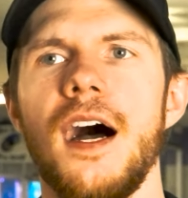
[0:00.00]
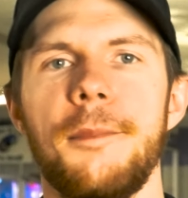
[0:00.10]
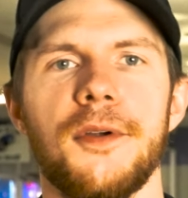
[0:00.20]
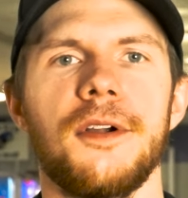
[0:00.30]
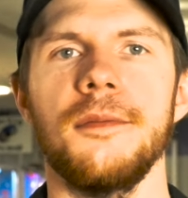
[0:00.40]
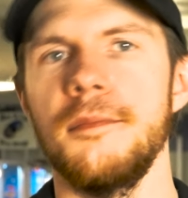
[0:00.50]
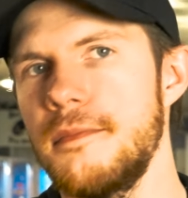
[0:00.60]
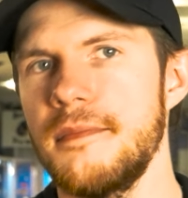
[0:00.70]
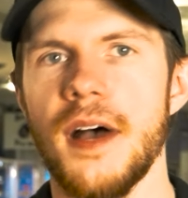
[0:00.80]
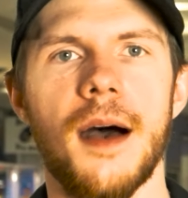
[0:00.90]
upper
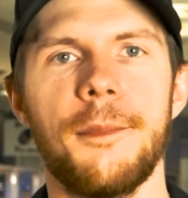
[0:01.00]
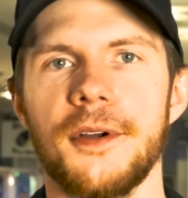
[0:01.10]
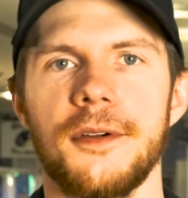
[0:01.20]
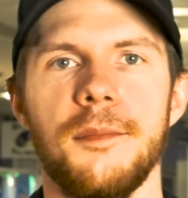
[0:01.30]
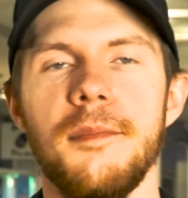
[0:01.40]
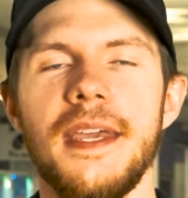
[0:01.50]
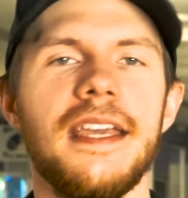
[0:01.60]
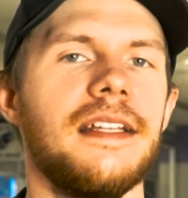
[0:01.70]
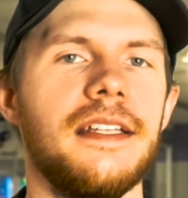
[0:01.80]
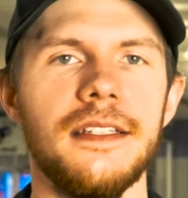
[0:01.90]

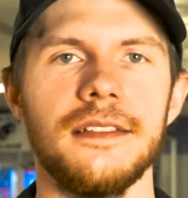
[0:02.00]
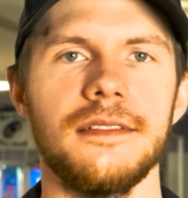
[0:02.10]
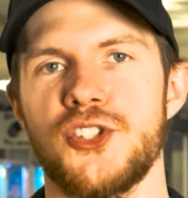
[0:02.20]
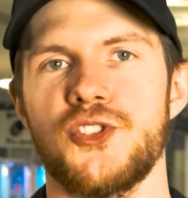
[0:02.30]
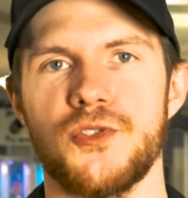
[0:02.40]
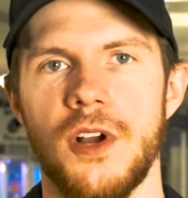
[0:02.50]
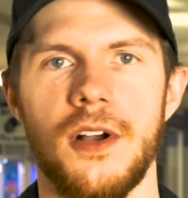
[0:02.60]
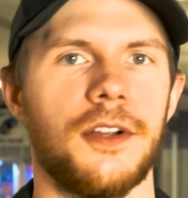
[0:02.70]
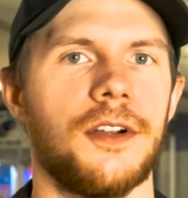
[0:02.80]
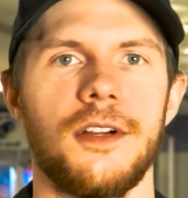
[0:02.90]
mid,
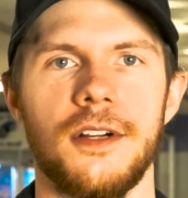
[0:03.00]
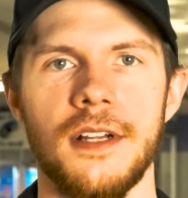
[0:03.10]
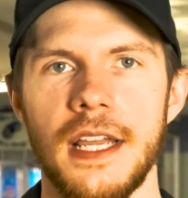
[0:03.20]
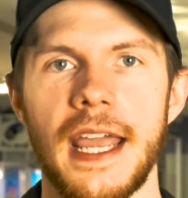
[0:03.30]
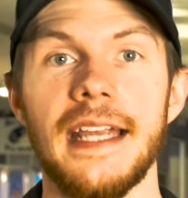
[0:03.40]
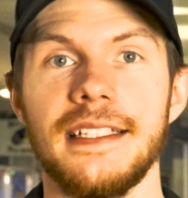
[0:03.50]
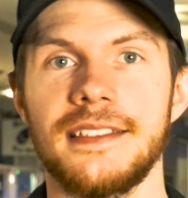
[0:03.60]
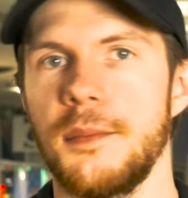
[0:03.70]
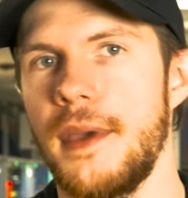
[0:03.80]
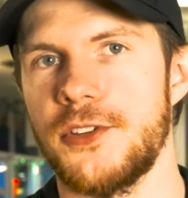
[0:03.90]
stronger
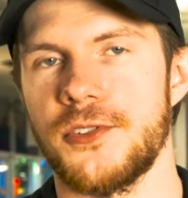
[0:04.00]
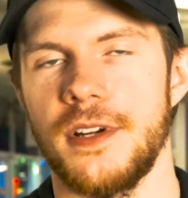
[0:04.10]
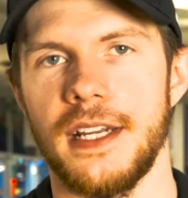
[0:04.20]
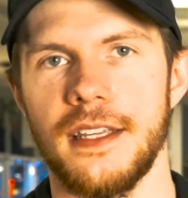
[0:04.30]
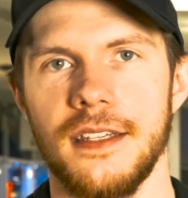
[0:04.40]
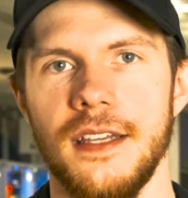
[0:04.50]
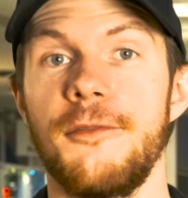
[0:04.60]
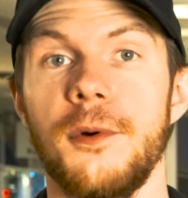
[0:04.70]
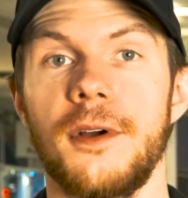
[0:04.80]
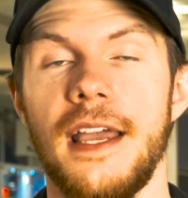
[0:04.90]
asymmetric
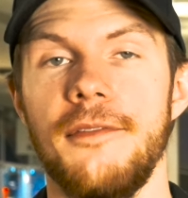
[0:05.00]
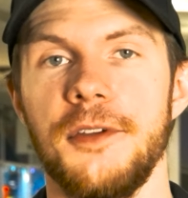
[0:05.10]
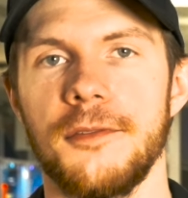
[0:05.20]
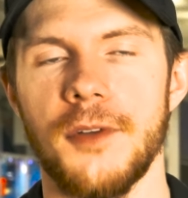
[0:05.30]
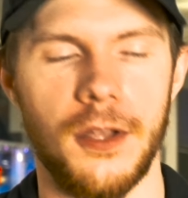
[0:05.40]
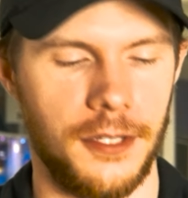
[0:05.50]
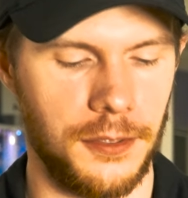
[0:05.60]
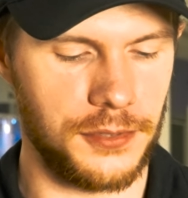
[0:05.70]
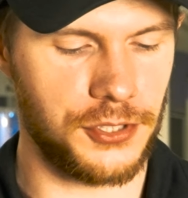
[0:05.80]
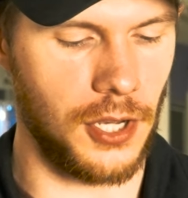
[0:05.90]
for heavier
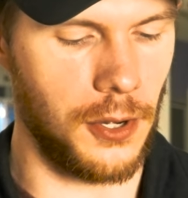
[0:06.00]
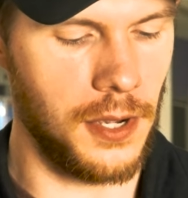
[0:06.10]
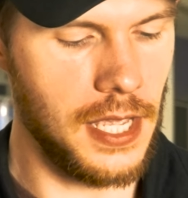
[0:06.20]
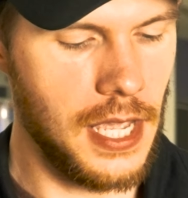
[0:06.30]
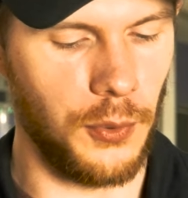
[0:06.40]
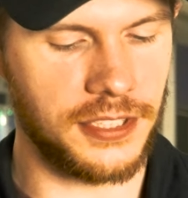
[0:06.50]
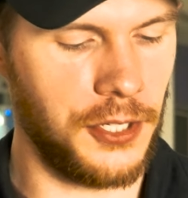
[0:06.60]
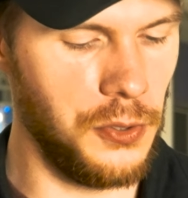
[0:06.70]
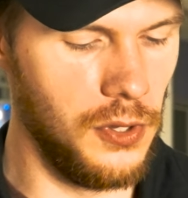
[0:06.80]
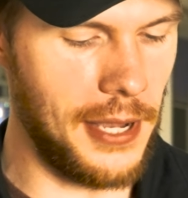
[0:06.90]
volumes. So what's
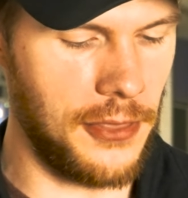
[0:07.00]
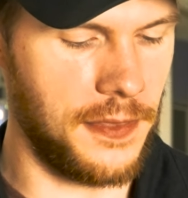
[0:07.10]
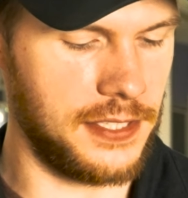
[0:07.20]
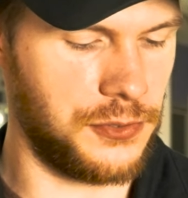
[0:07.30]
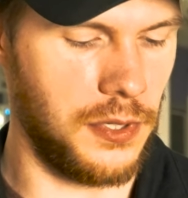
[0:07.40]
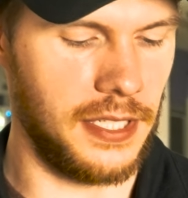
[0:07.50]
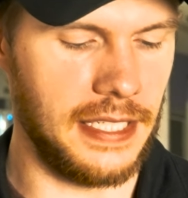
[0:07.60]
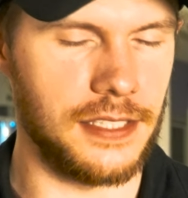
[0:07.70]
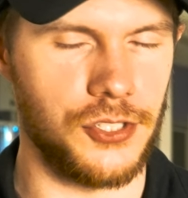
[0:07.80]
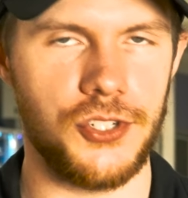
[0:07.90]
cool about this one
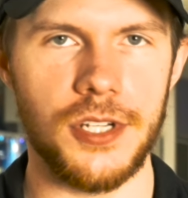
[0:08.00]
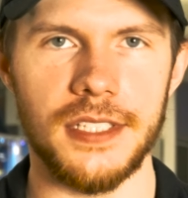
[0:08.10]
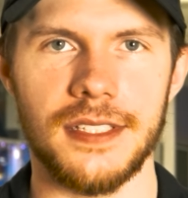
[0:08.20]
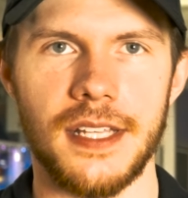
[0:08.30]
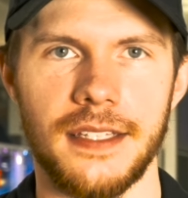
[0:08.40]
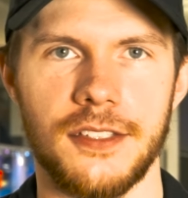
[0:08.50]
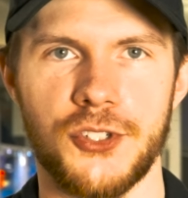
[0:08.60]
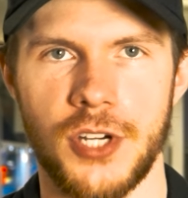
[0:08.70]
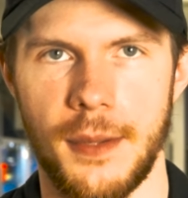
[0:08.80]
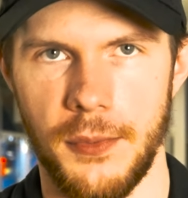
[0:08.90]
is just like the
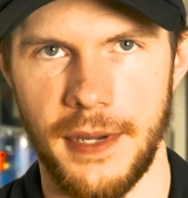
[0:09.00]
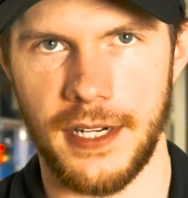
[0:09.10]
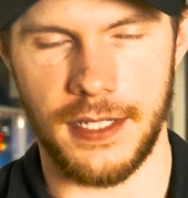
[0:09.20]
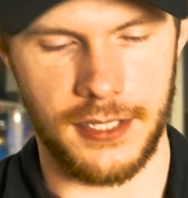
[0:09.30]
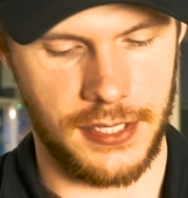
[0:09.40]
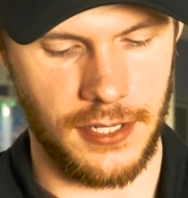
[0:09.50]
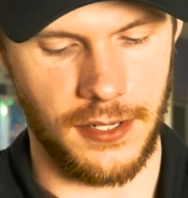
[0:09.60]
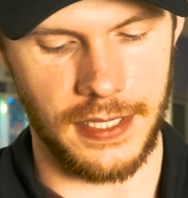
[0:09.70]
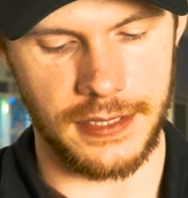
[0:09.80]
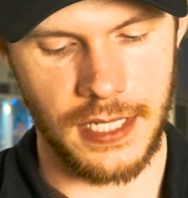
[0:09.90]
Troublemaker
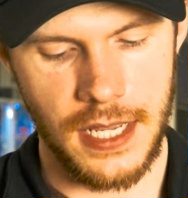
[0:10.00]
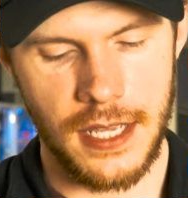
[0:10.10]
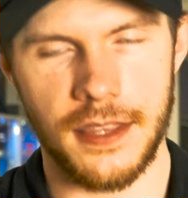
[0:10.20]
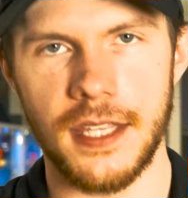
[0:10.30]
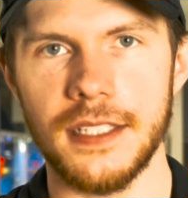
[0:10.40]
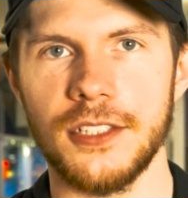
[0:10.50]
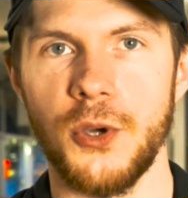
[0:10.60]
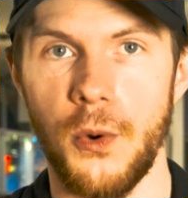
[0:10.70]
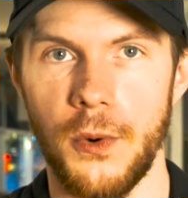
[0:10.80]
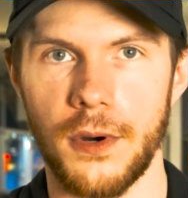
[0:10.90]
series, this
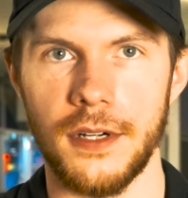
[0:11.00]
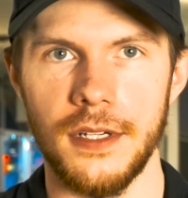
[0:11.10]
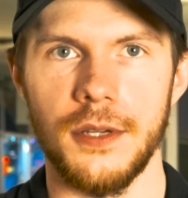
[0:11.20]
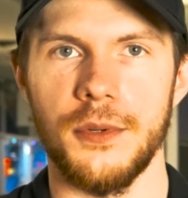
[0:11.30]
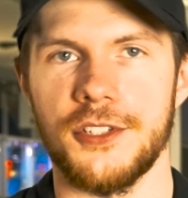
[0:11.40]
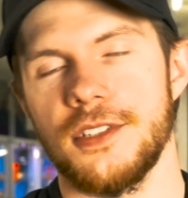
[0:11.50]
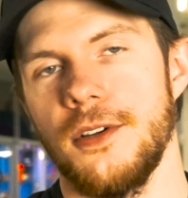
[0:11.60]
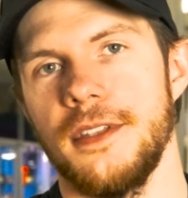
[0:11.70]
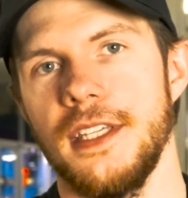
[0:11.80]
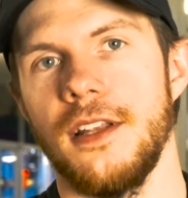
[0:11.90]
core, which is
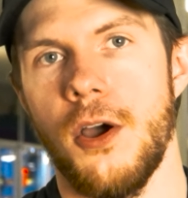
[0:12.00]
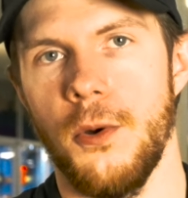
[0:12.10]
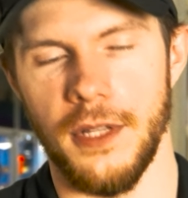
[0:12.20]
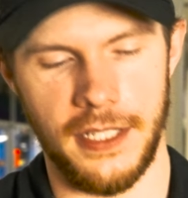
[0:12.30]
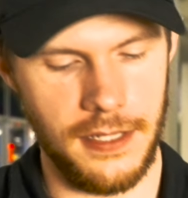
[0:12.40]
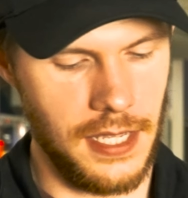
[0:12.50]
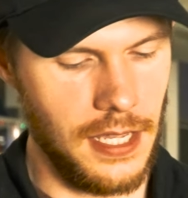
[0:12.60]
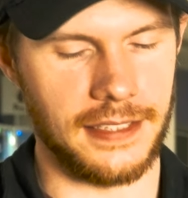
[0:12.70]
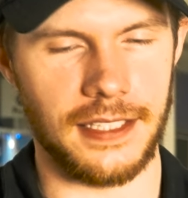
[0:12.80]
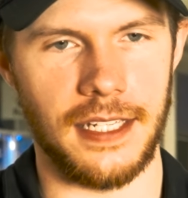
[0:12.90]
called the Unholy,
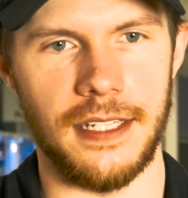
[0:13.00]
is